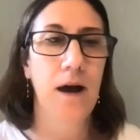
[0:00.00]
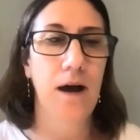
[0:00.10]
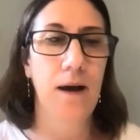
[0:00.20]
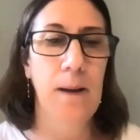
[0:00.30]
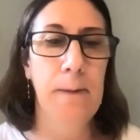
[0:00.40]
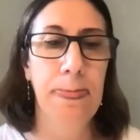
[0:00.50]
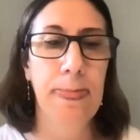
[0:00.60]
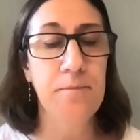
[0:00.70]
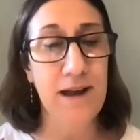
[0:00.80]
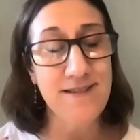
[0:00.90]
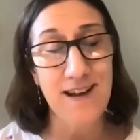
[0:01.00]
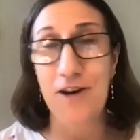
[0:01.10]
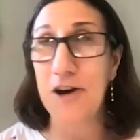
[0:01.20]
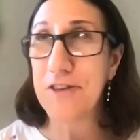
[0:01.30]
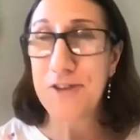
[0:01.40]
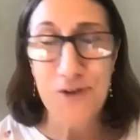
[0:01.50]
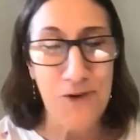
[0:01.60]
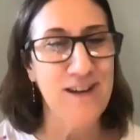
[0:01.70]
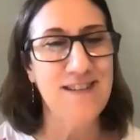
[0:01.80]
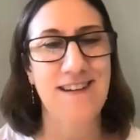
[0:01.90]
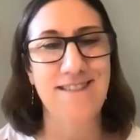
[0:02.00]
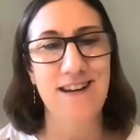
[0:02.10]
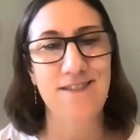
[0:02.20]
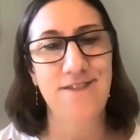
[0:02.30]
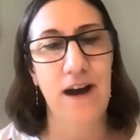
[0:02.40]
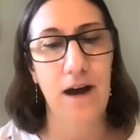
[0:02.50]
Based on all the stories that we've